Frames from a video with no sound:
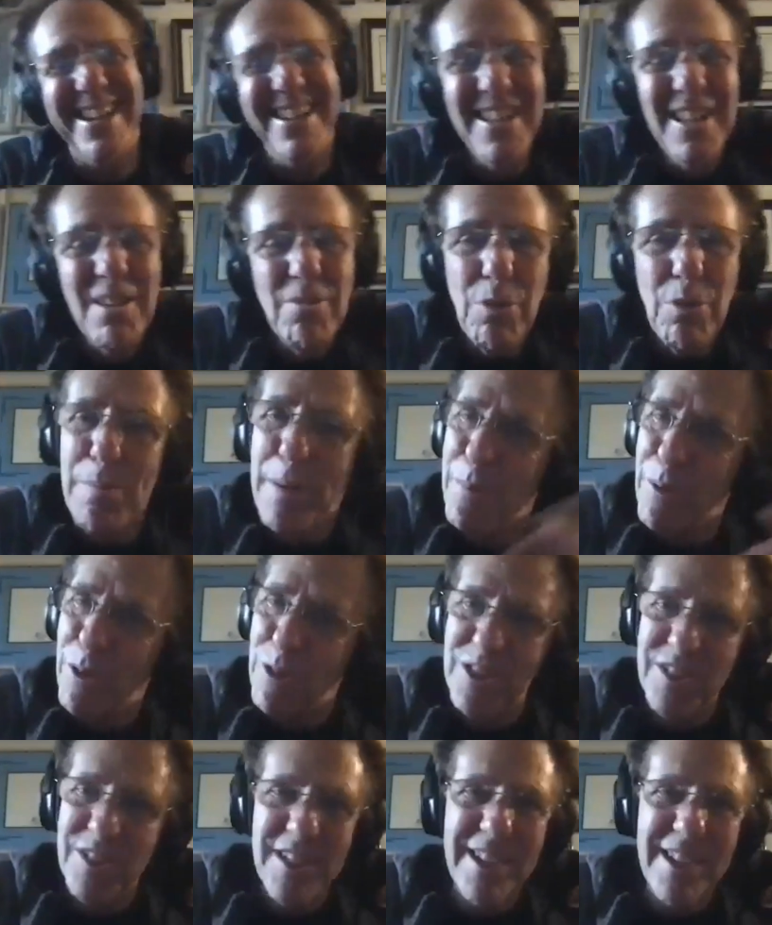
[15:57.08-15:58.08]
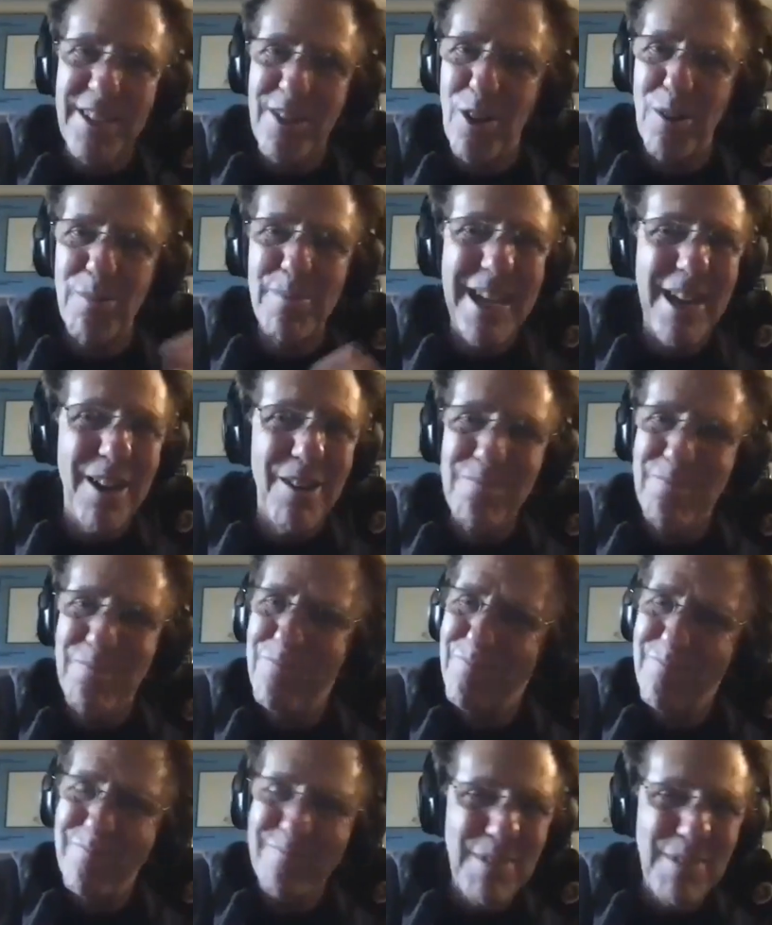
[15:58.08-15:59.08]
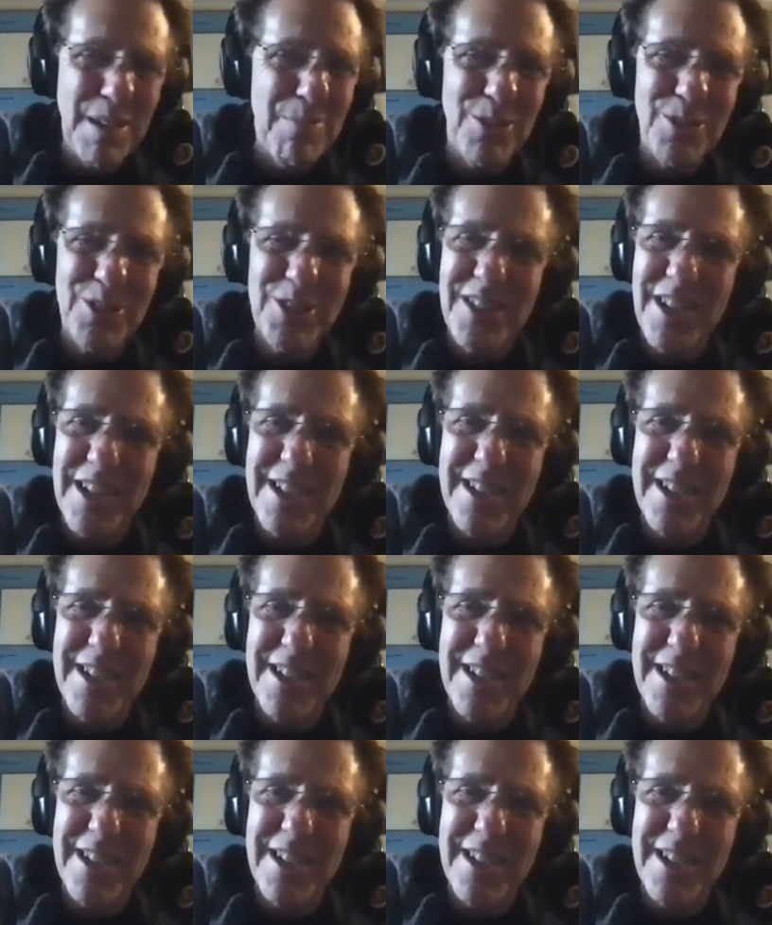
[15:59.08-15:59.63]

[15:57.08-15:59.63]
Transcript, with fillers: People stuck at home now. First- yeah,